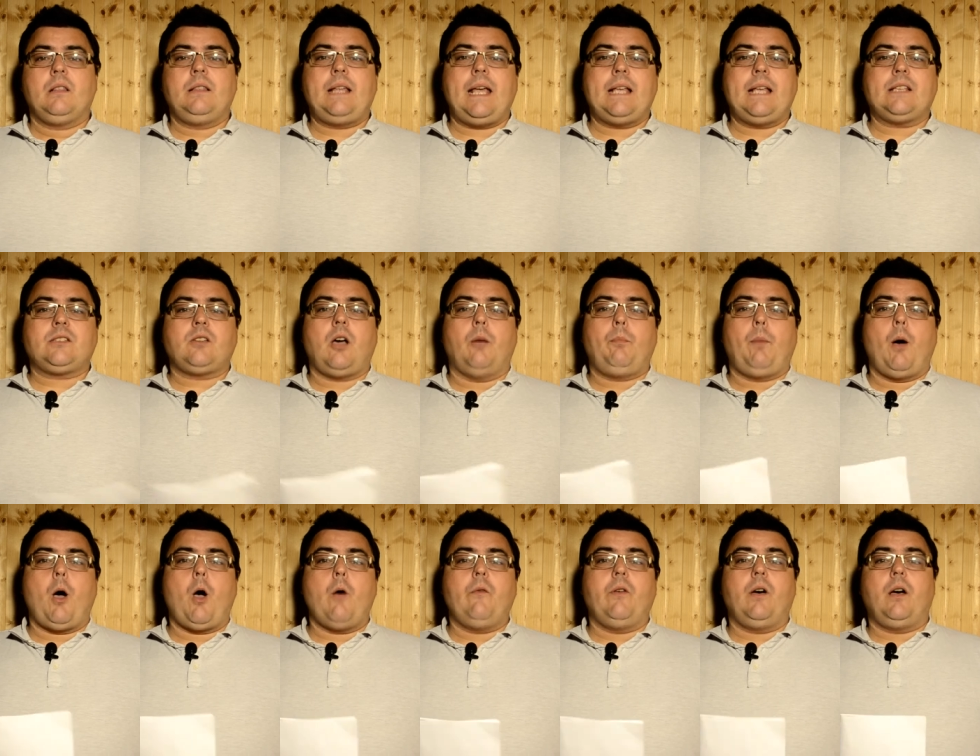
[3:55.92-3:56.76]
let's
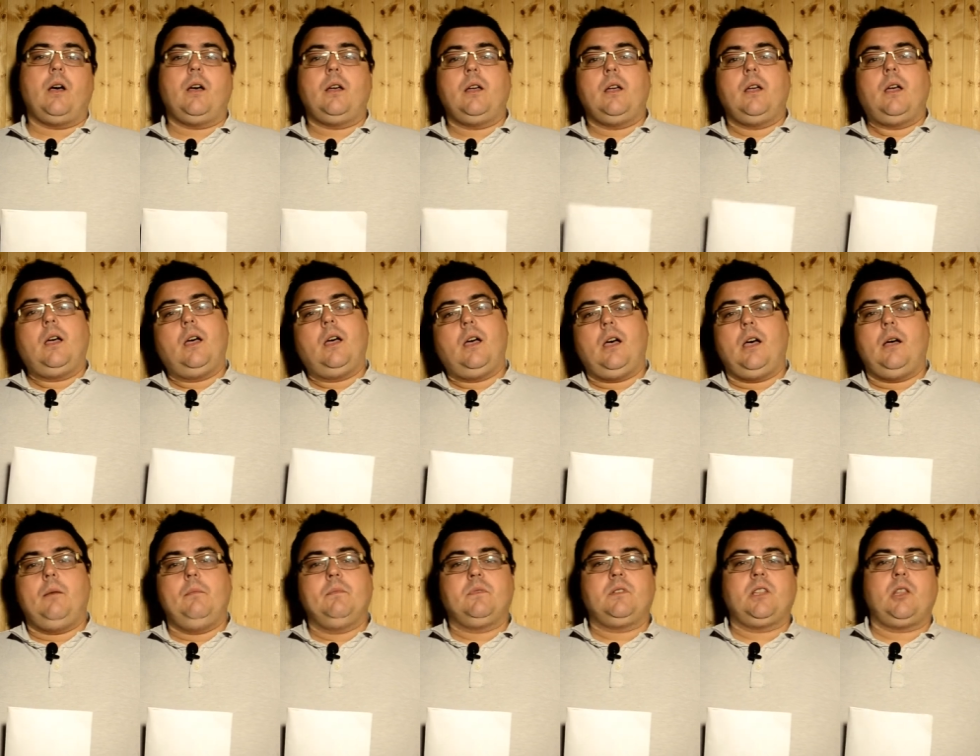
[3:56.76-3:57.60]
hop over
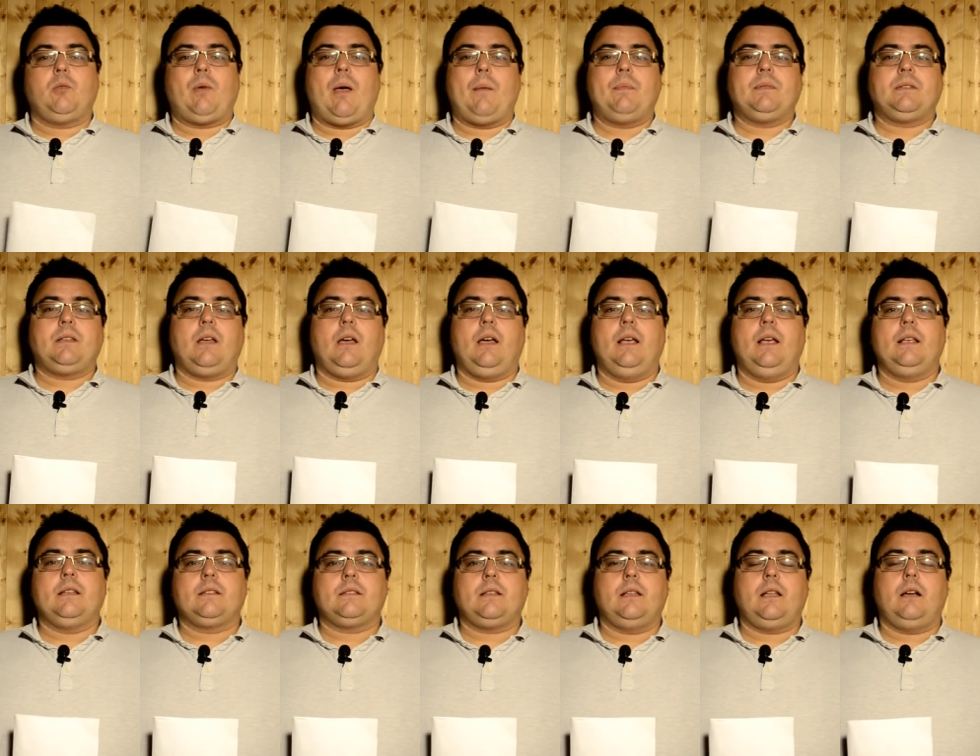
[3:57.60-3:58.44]
um, to the
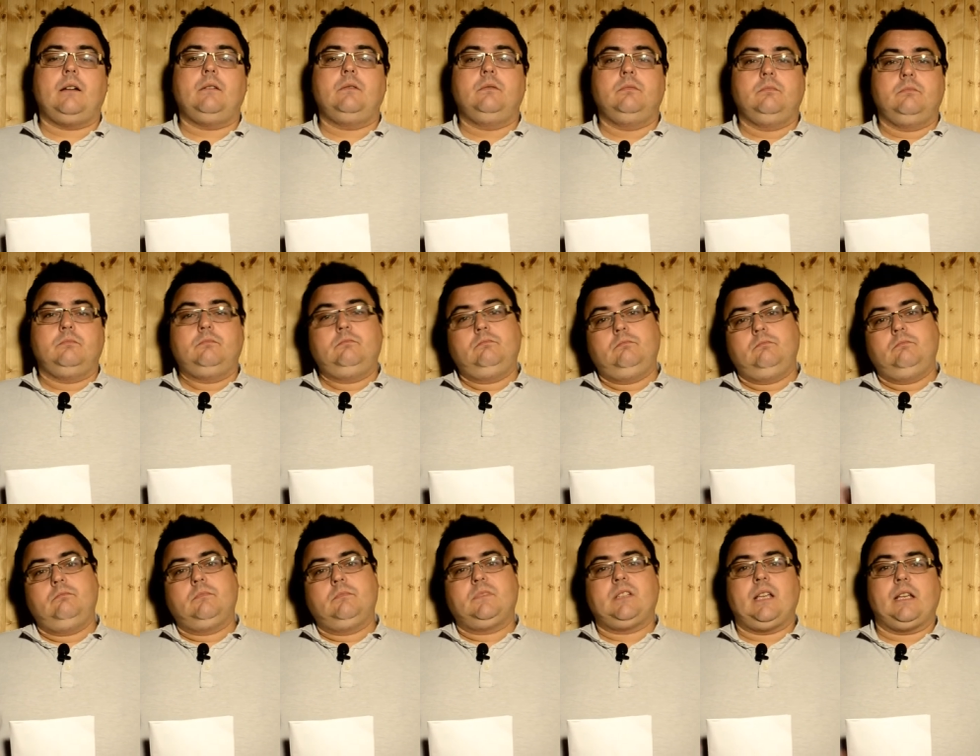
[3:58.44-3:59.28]
websites and I'll
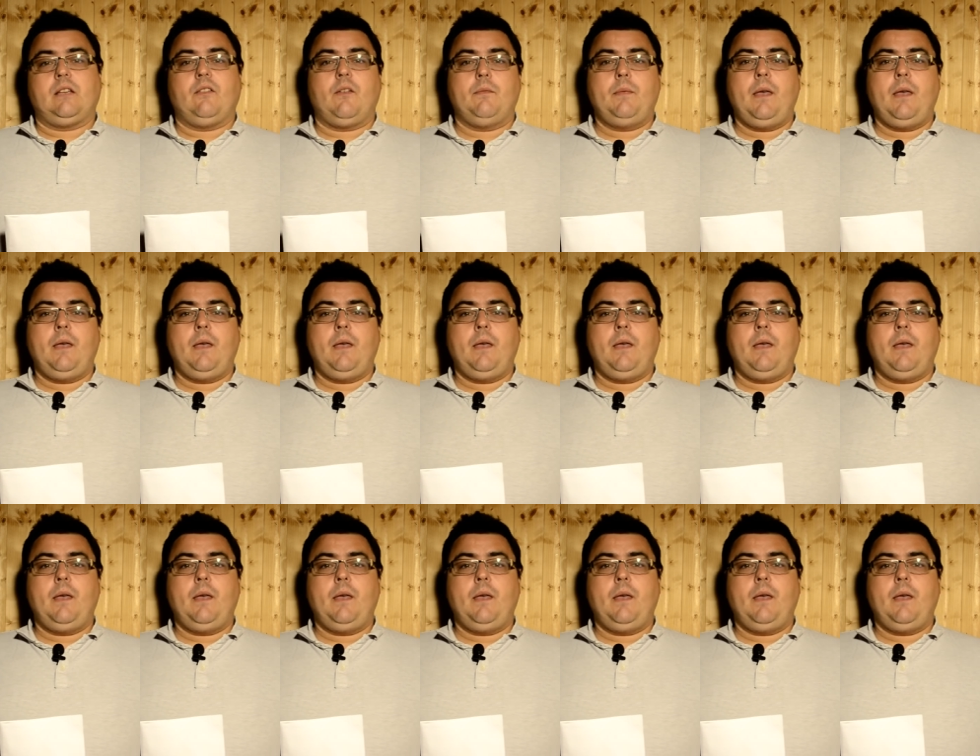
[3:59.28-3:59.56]
click